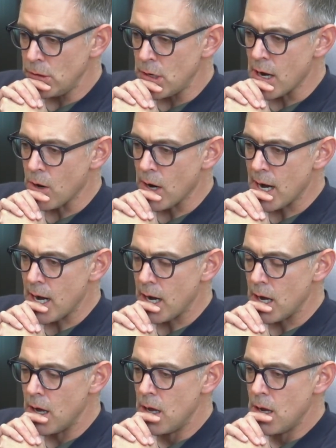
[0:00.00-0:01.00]

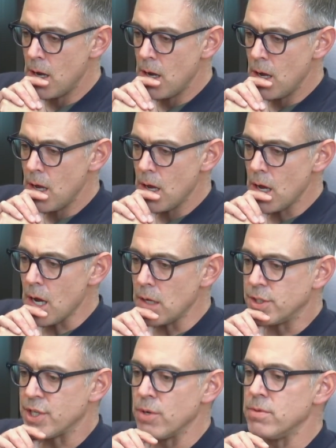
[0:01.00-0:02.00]
No.
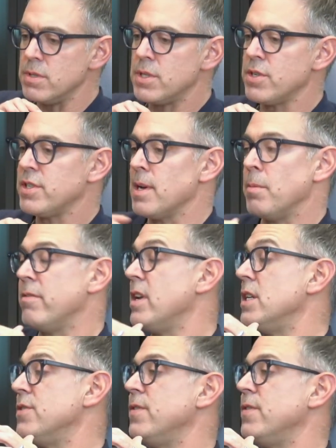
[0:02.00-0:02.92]
So some of it is